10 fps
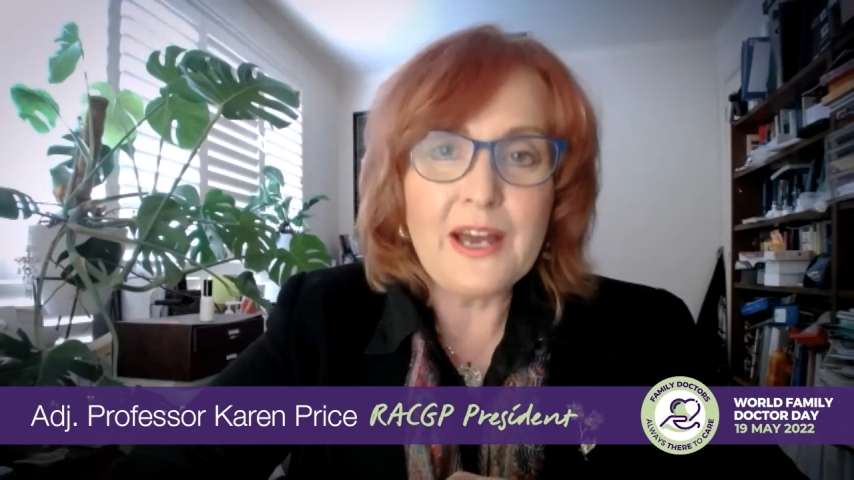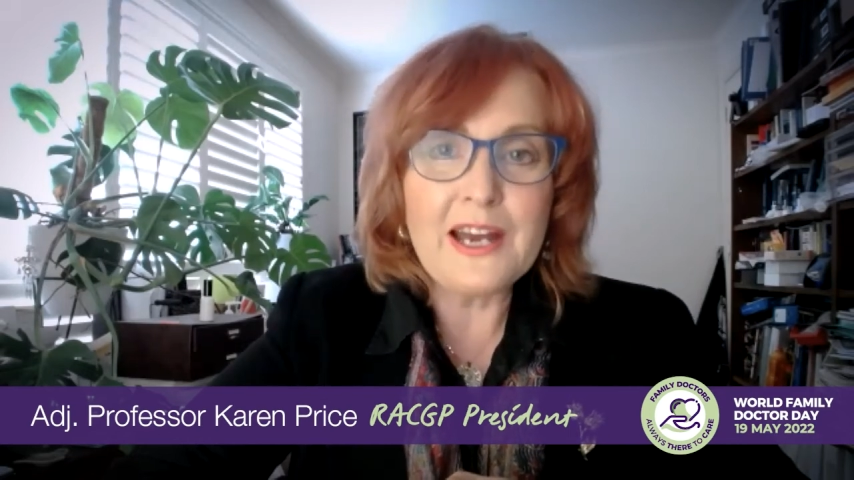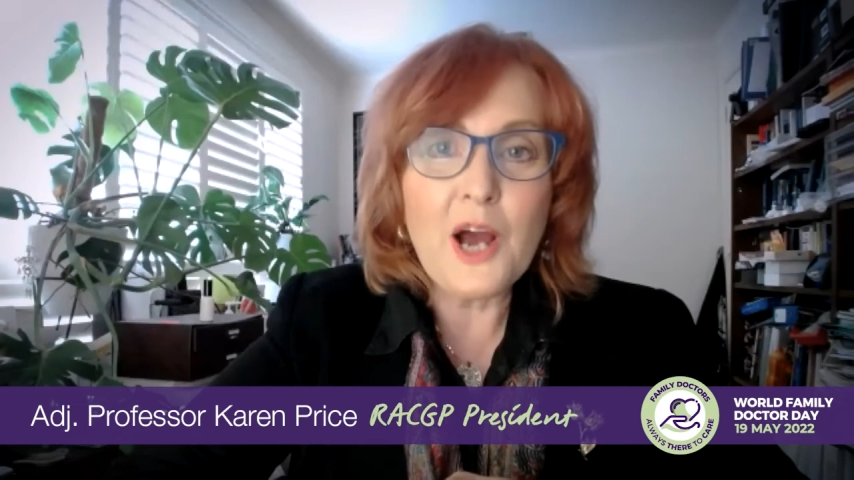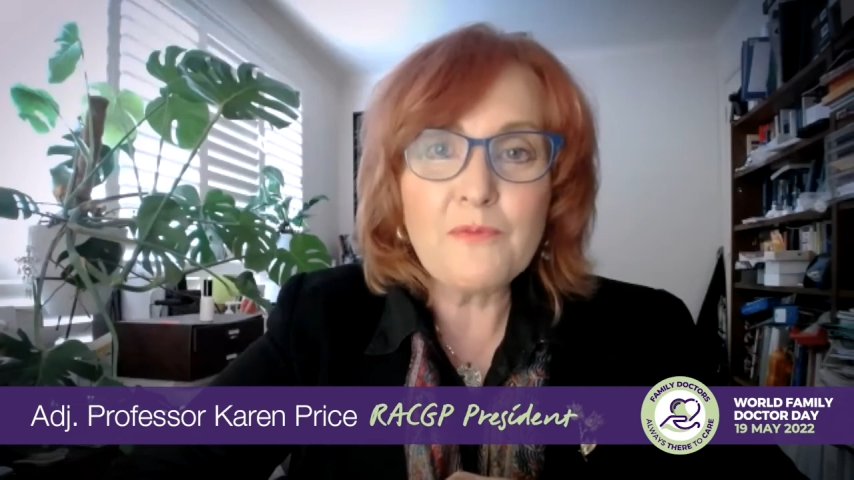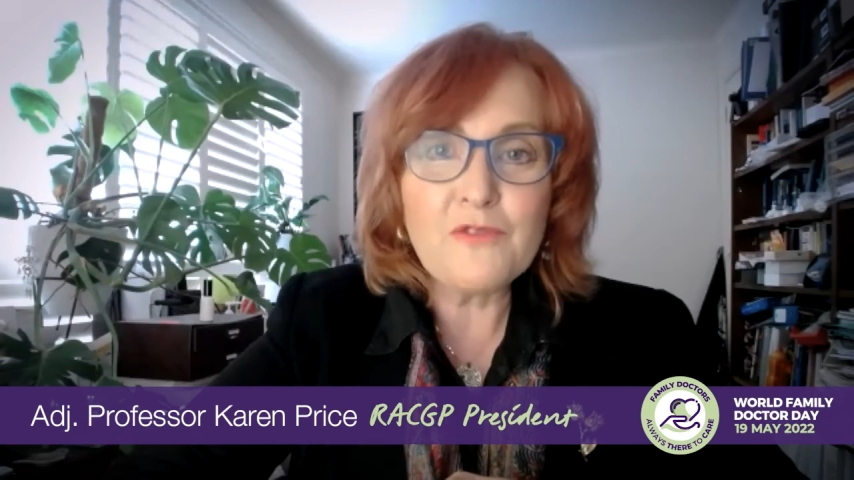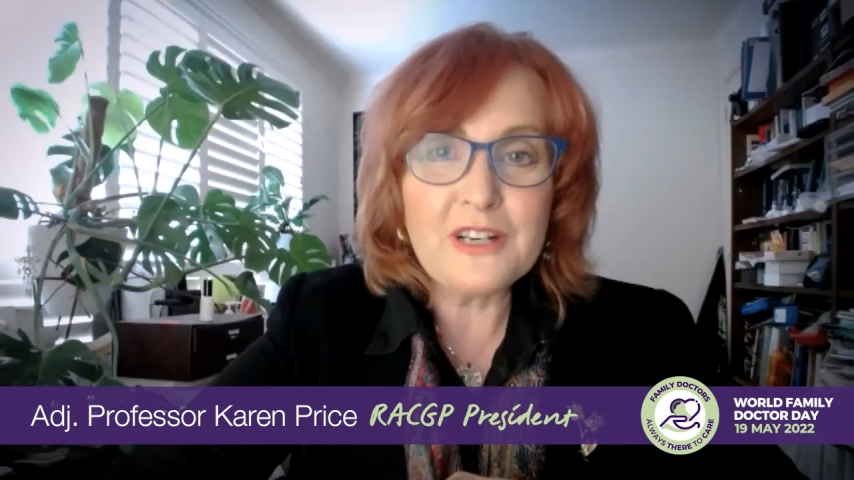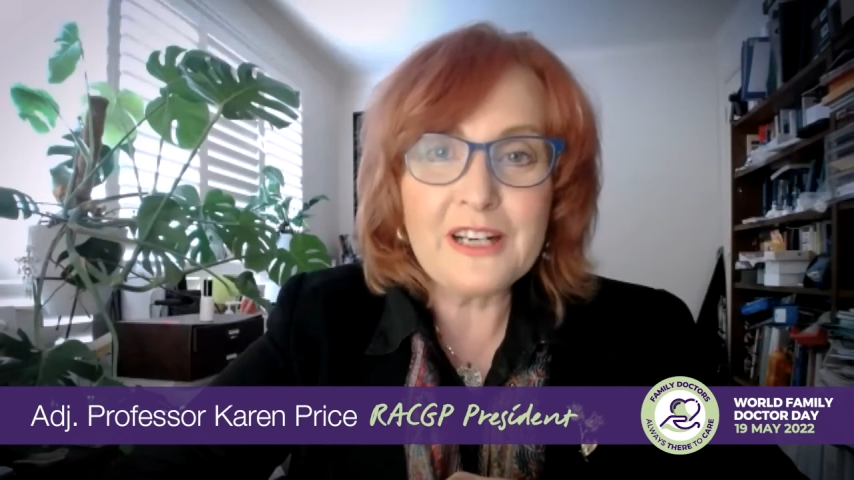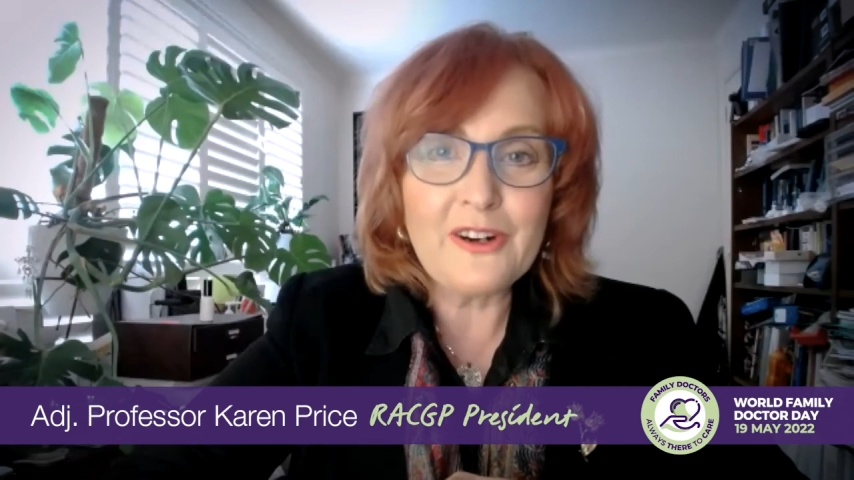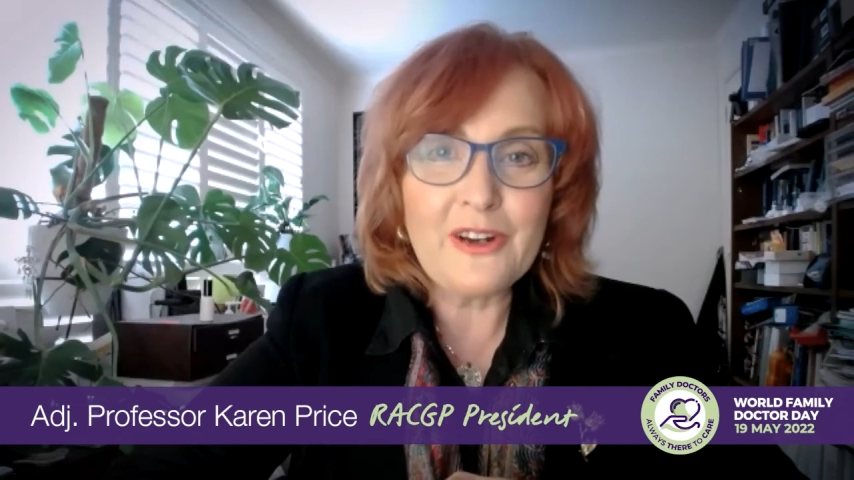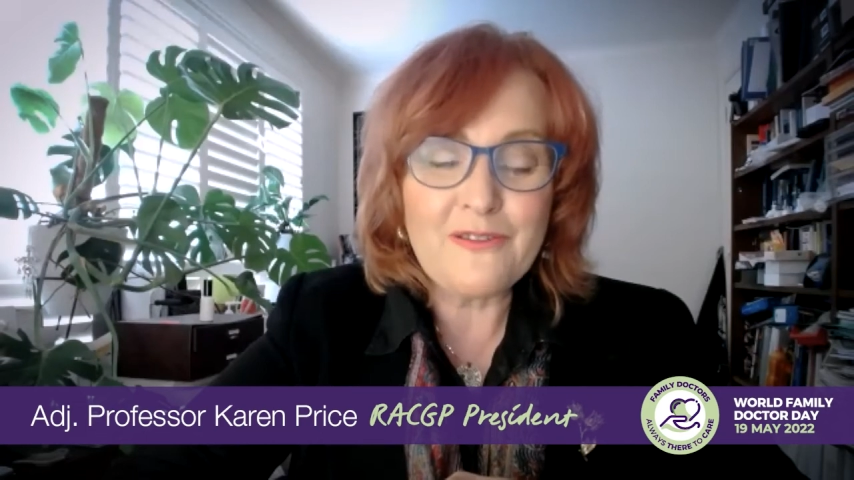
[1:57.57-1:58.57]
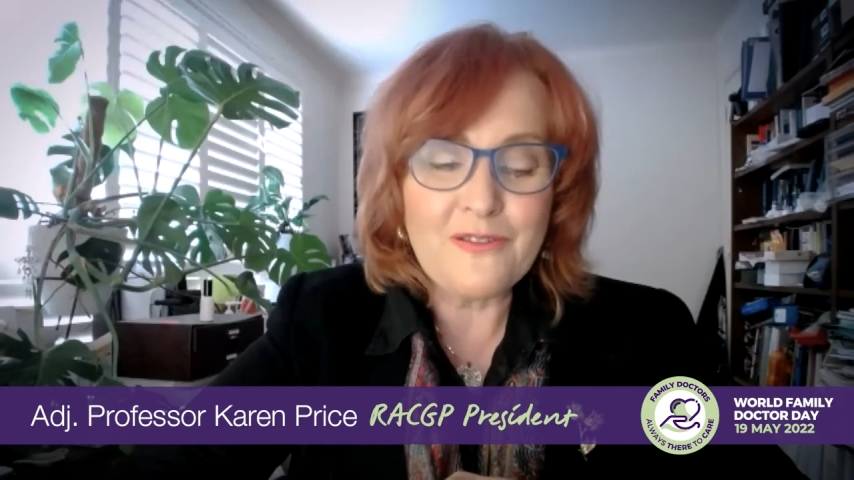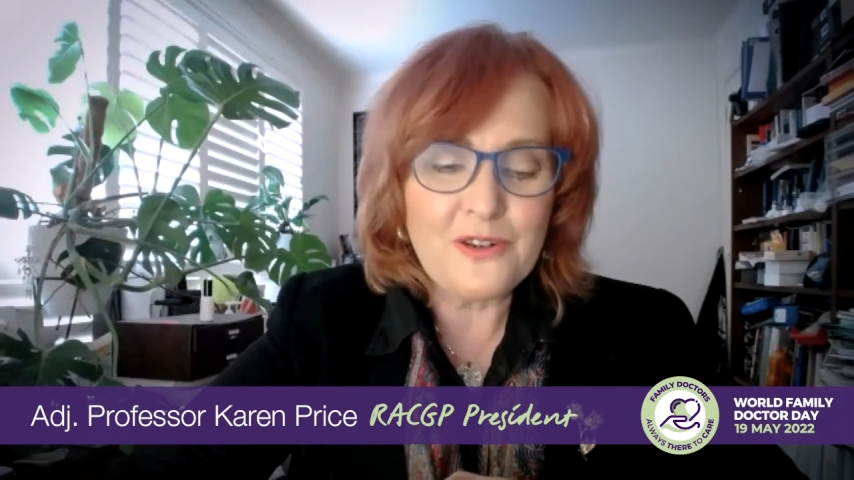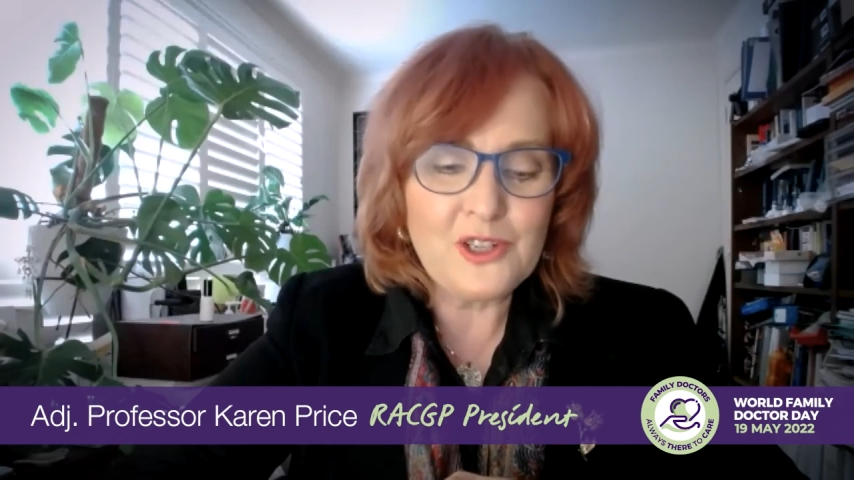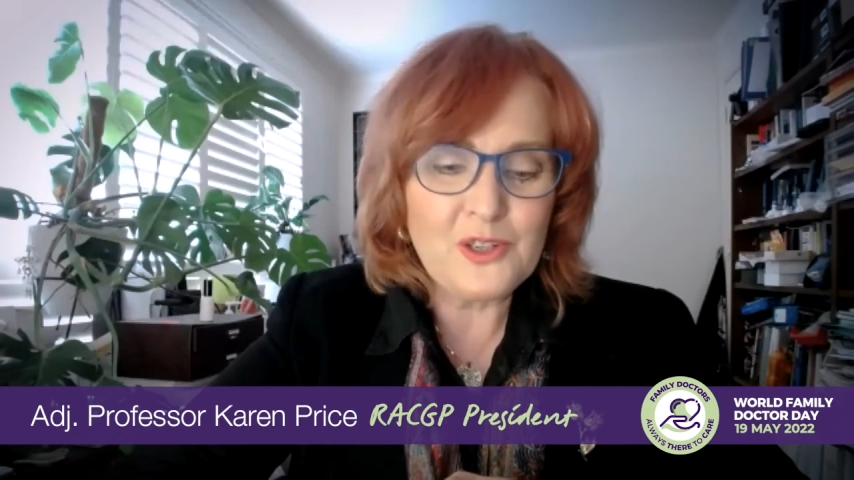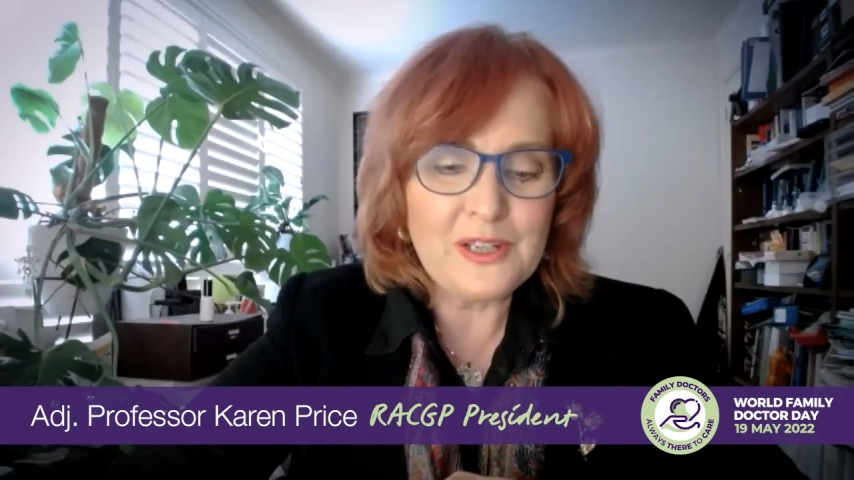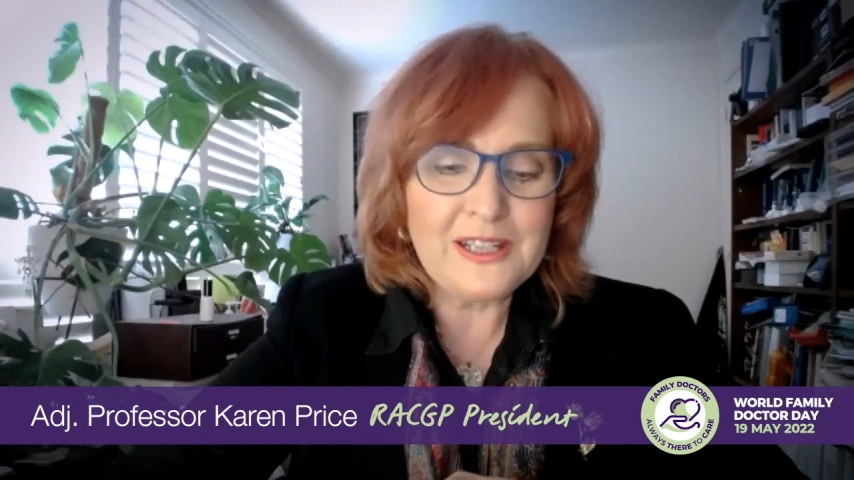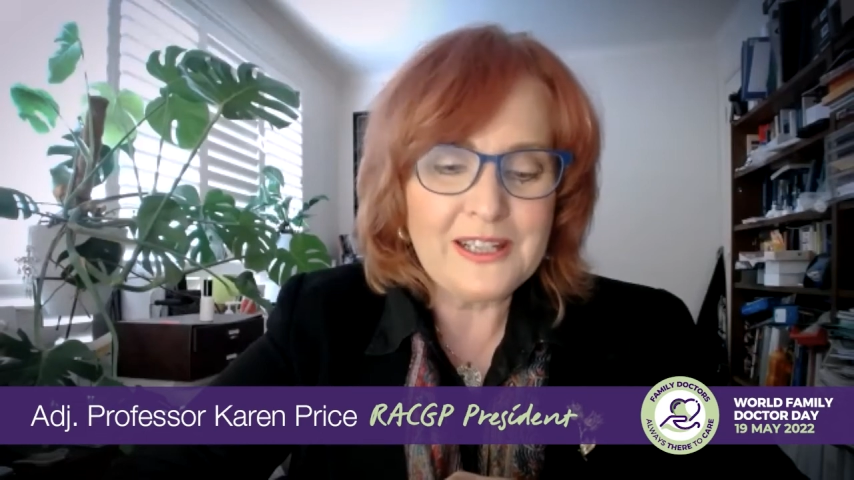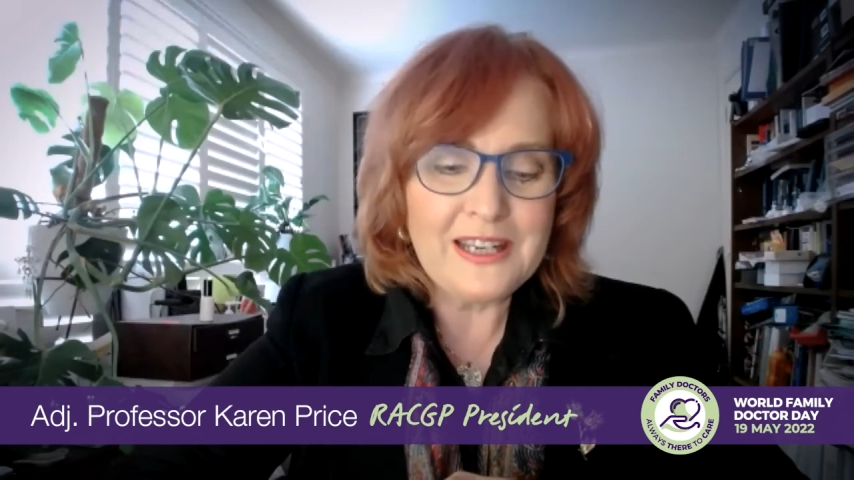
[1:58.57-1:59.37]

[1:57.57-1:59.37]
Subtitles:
And I'm really looking forward to it.